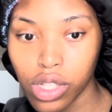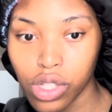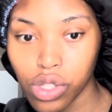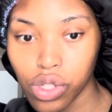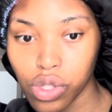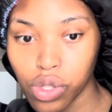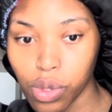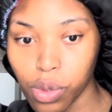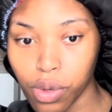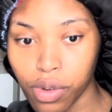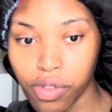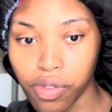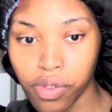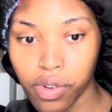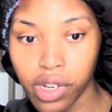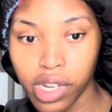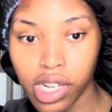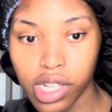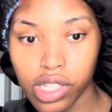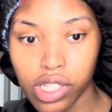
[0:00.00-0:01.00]
too
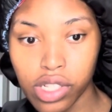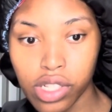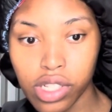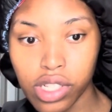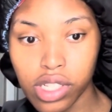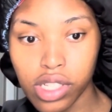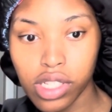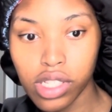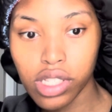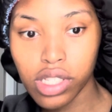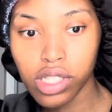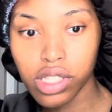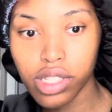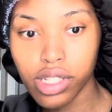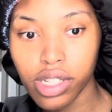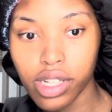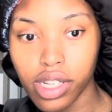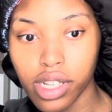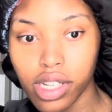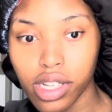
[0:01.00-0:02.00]
afraid to
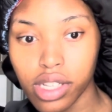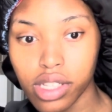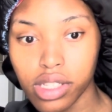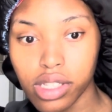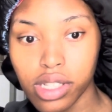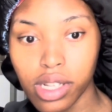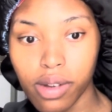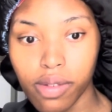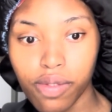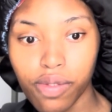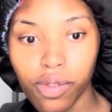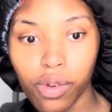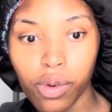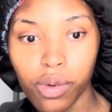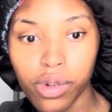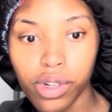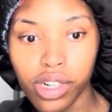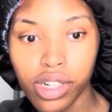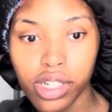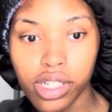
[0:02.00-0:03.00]
just like step
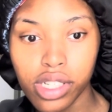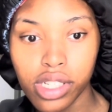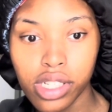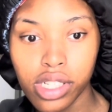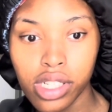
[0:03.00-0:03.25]
forward